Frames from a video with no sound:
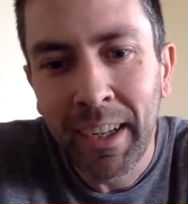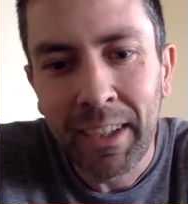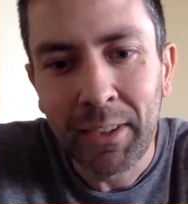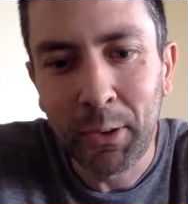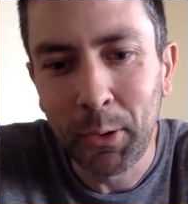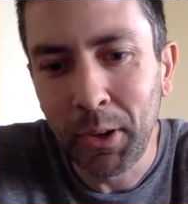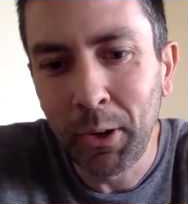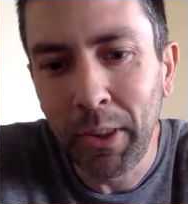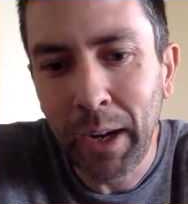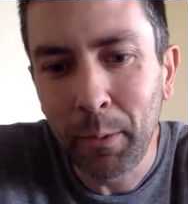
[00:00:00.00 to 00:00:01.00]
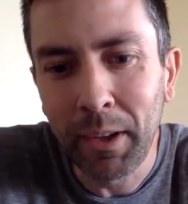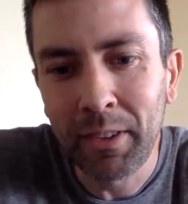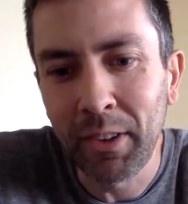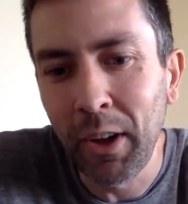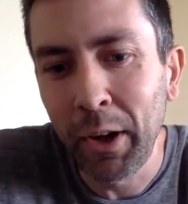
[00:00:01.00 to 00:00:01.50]
So, that
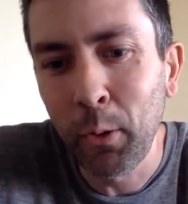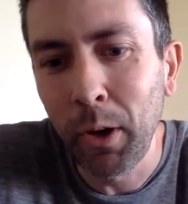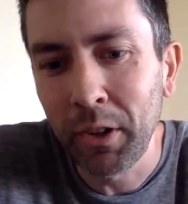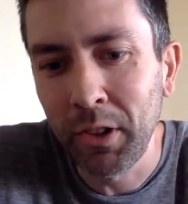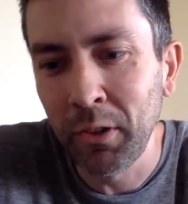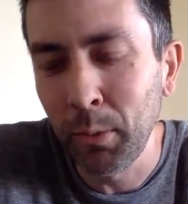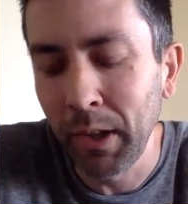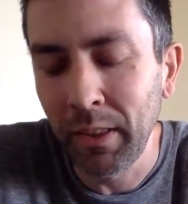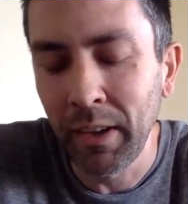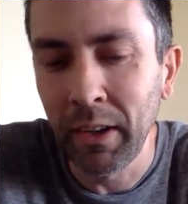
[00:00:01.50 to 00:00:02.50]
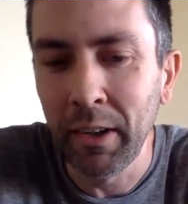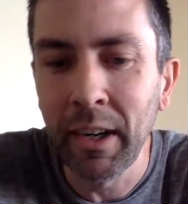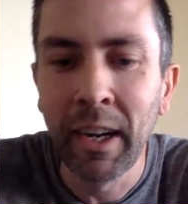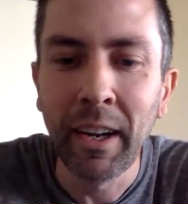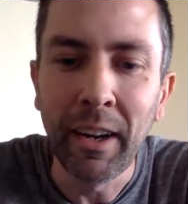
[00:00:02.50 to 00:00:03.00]
raised a lot of questions right
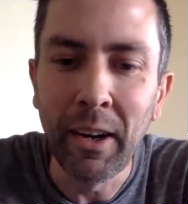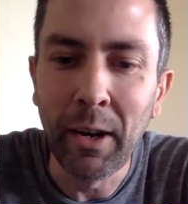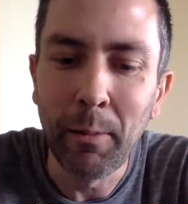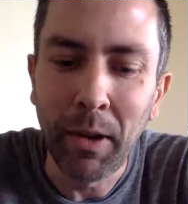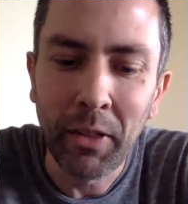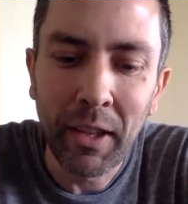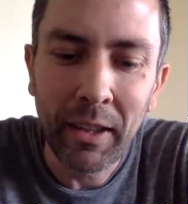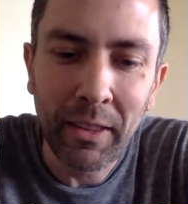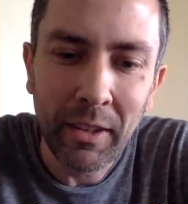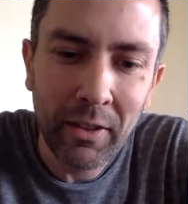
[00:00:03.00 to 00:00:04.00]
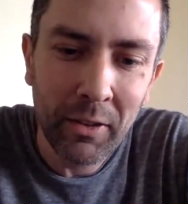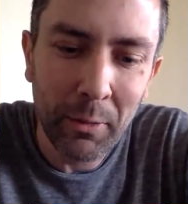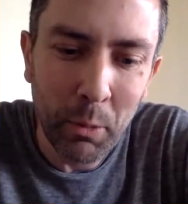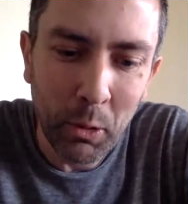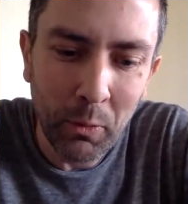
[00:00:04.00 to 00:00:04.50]
there. I think this is a
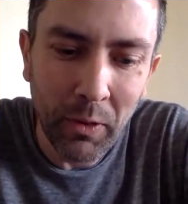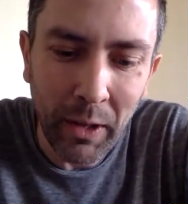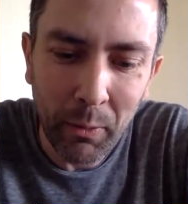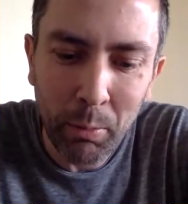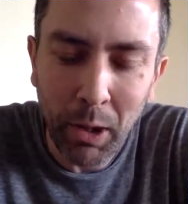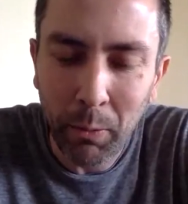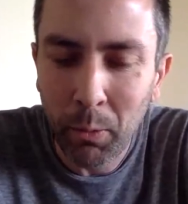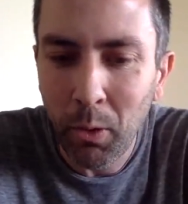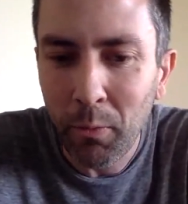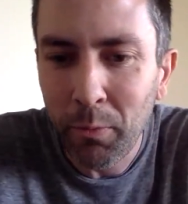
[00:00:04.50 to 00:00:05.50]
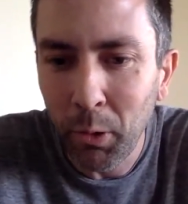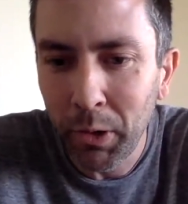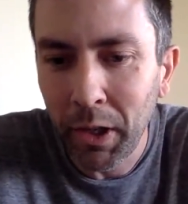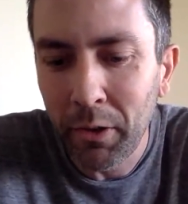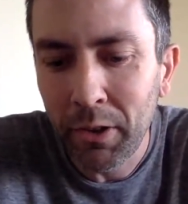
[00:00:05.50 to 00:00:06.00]
move that we probably won't
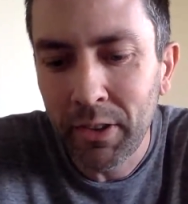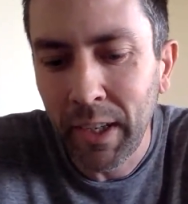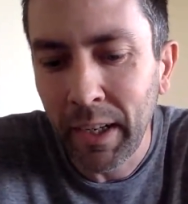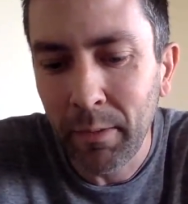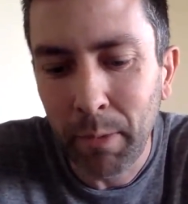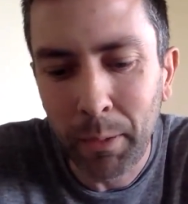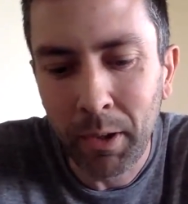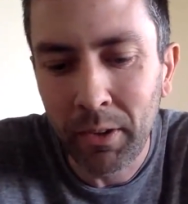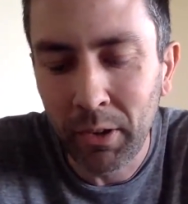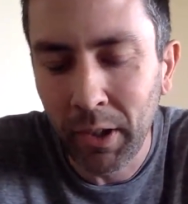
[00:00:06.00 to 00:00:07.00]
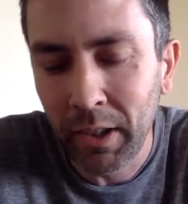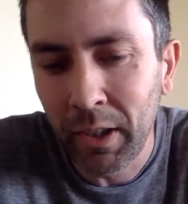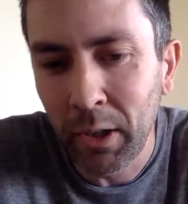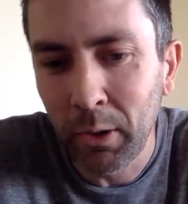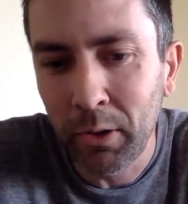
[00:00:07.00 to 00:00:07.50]
fully understand maybe until like a
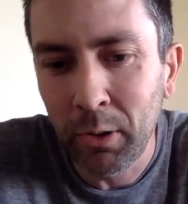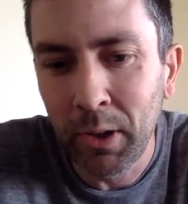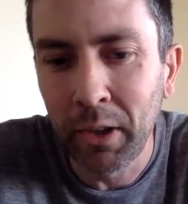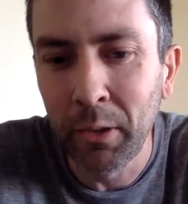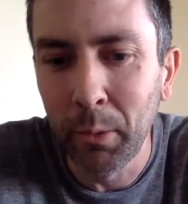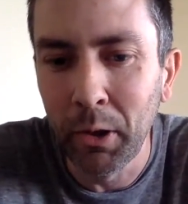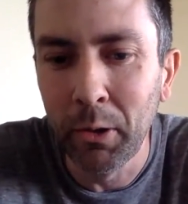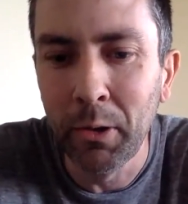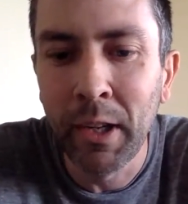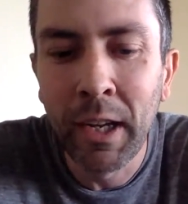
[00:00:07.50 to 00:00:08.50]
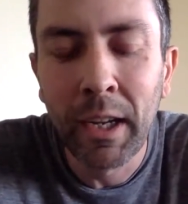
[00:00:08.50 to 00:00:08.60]
year or two down the road.